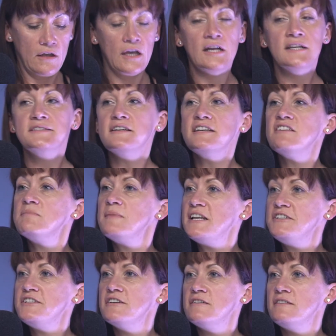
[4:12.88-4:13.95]
so you've
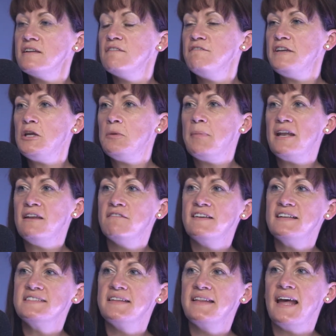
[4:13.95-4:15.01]
mentioned a few
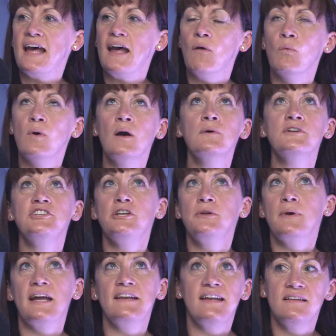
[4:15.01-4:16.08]
benefits there. What would
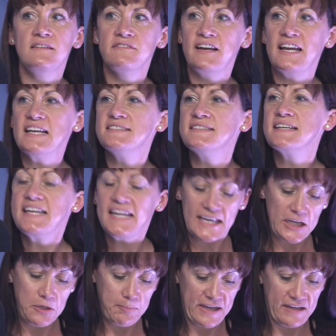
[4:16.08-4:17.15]
you identify as the
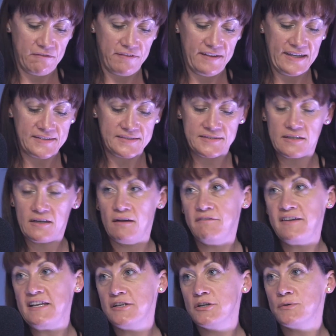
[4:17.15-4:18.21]
key benefits of
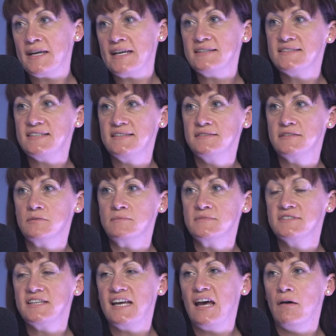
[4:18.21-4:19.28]
integrating
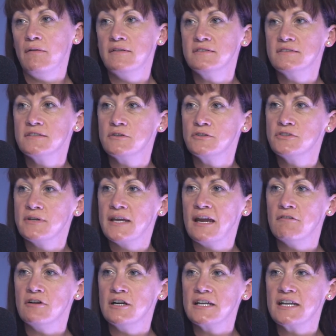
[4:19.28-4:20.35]
systems to health and social
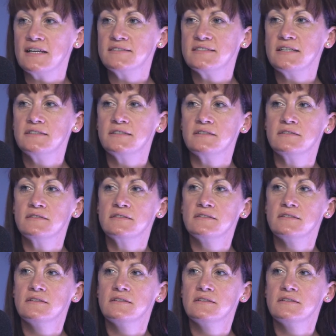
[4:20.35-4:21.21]
care organisations?